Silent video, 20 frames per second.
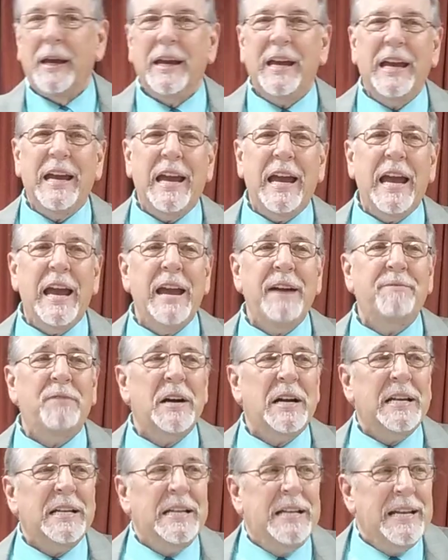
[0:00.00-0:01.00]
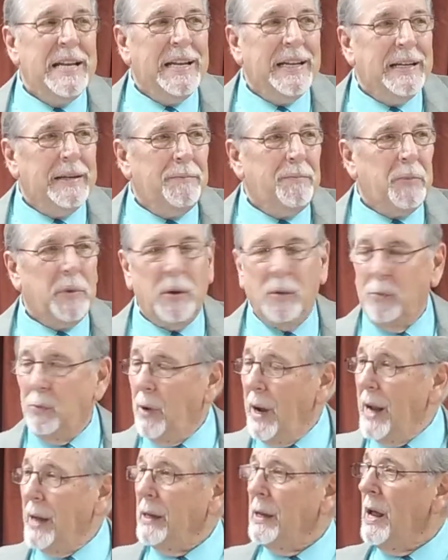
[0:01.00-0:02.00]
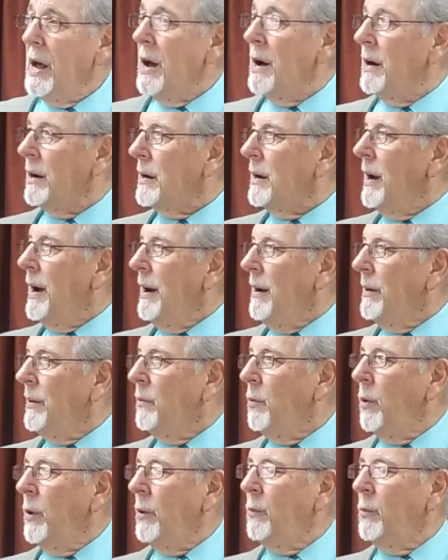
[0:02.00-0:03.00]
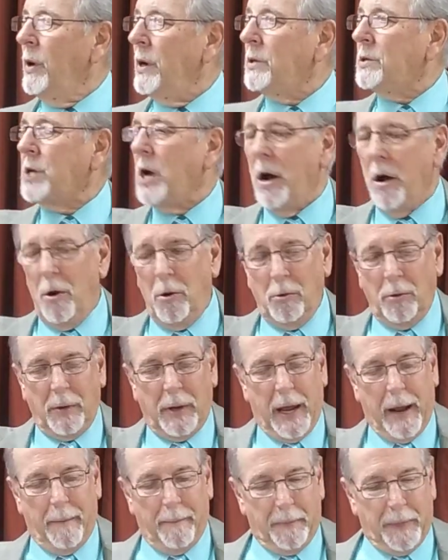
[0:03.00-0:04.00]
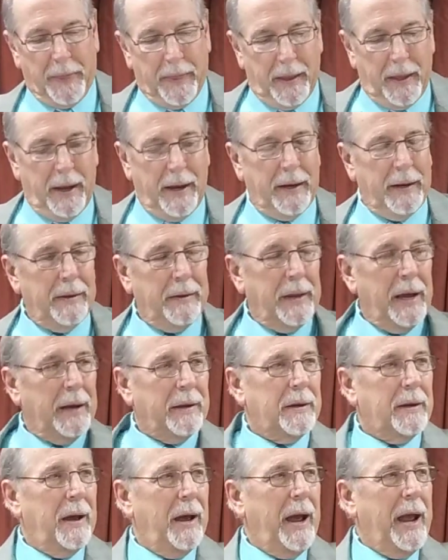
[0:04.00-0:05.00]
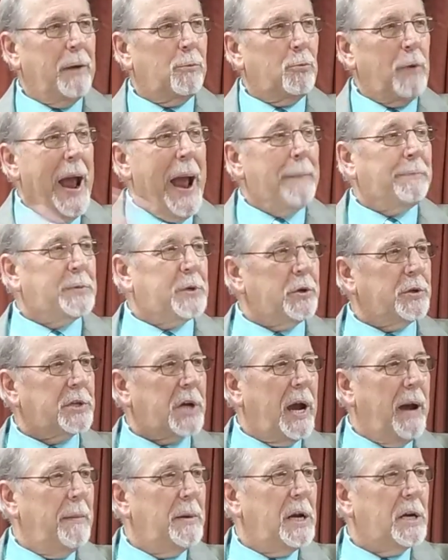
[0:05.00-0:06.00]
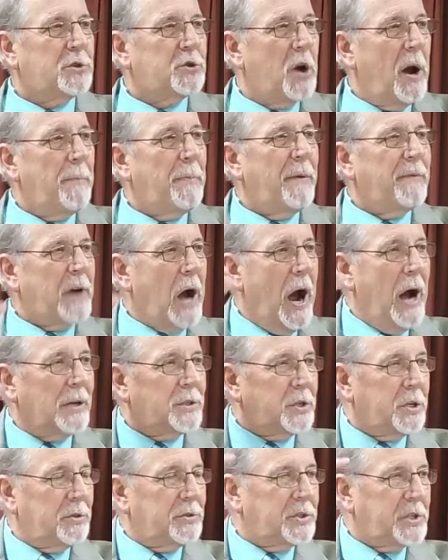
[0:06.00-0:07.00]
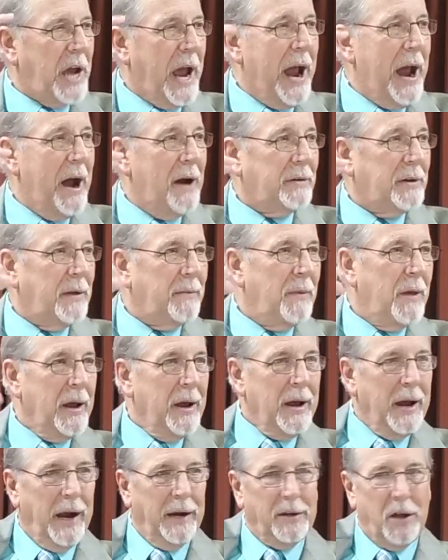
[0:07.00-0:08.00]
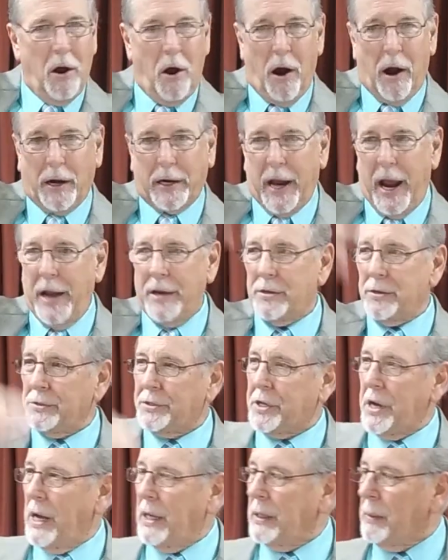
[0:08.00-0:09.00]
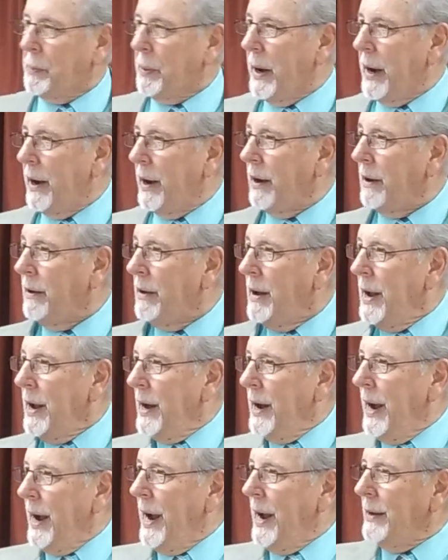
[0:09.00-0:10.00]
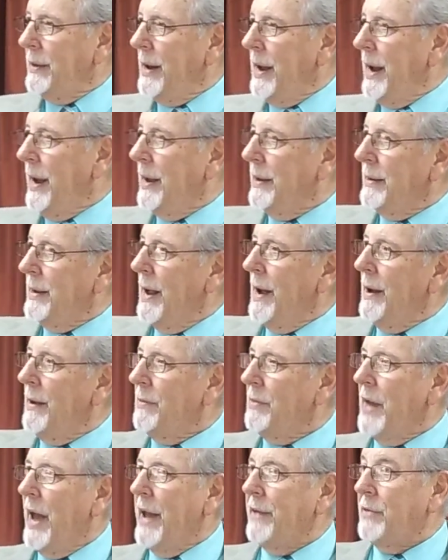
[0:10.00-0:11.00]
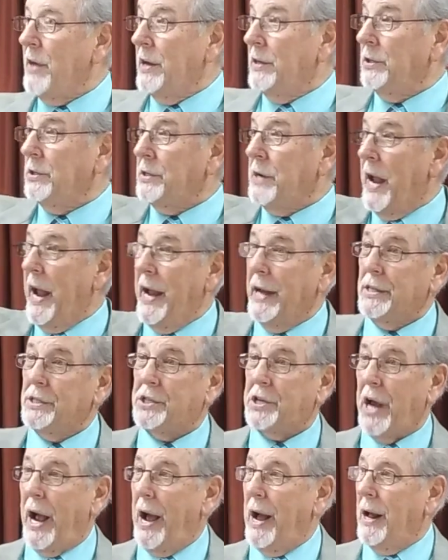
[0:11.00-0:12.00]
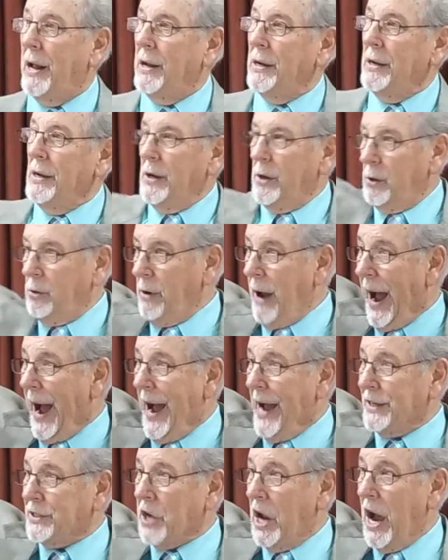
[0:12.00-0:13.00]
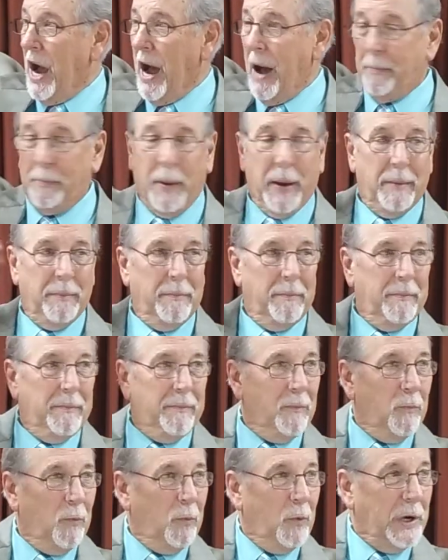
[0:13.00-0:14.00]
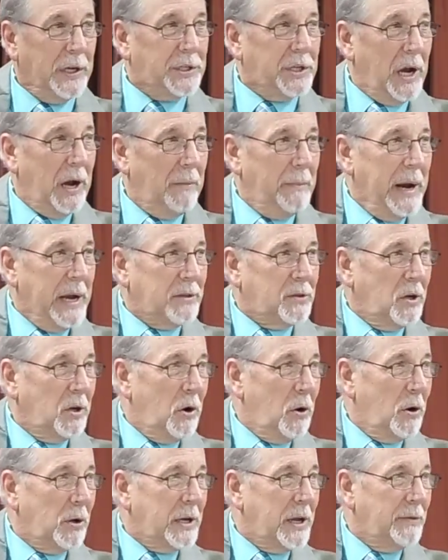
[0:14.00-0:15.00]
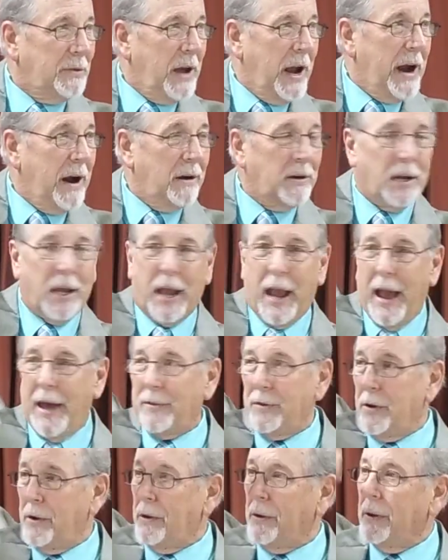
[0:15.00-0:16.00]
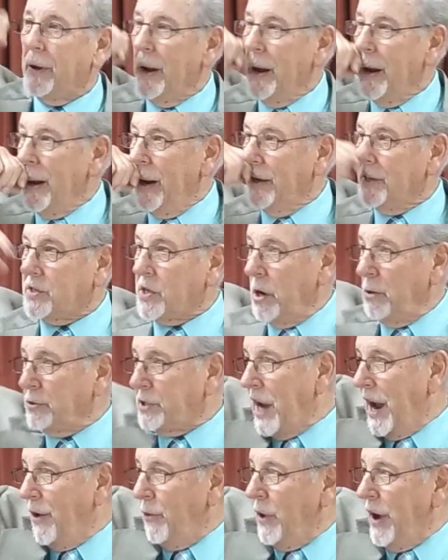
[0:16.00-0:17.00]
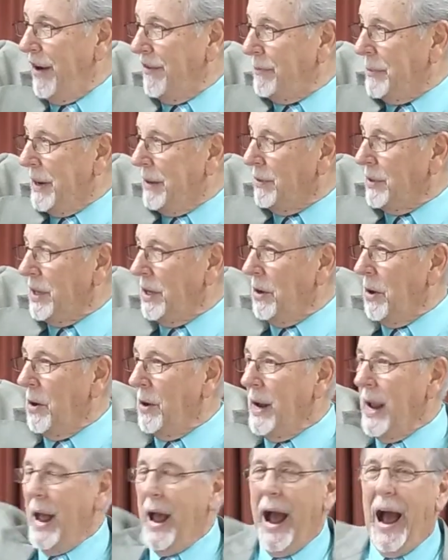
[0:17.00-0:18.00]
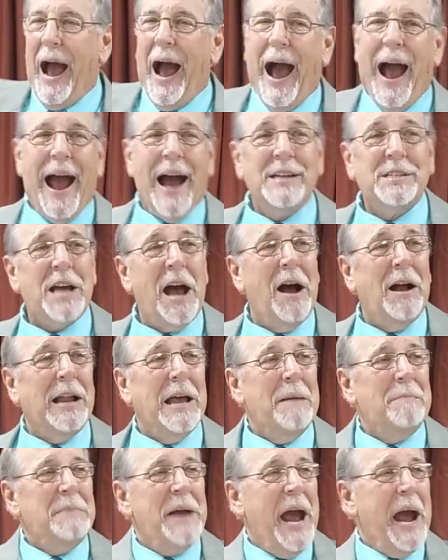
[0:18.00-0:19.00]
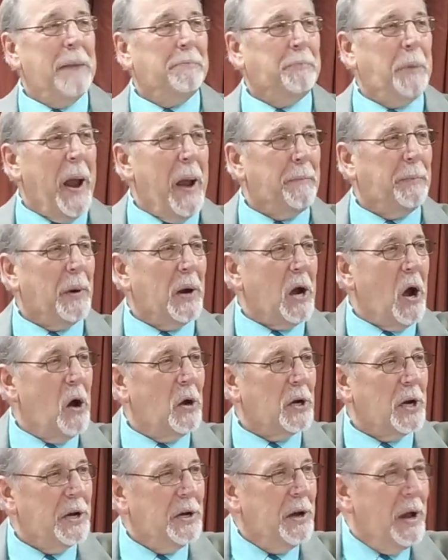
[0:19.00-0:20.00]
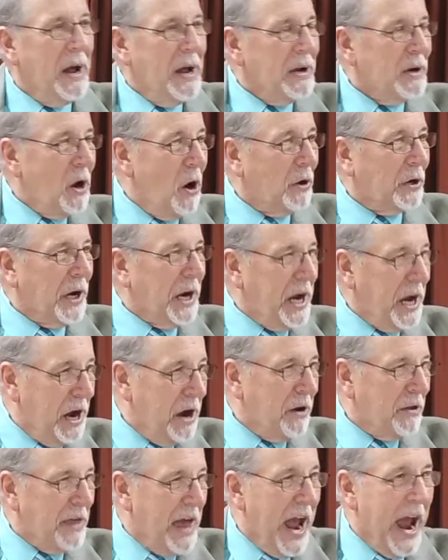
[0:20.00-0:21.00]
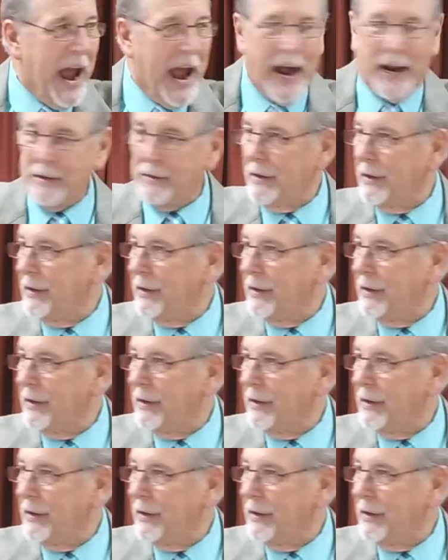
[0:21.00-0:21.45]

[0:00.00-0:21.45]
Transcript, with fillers: Even, well, look we're told that that, that, a rapture is coming, a trump of God shall sound, and, mm-hmm. and the archangel shall appear, and, and uh, they that are dead shall rise up, and we shall meet the Lord in the air together, and so shall we ever be with the Lord. How's all them dead people gonna, gonna hear that?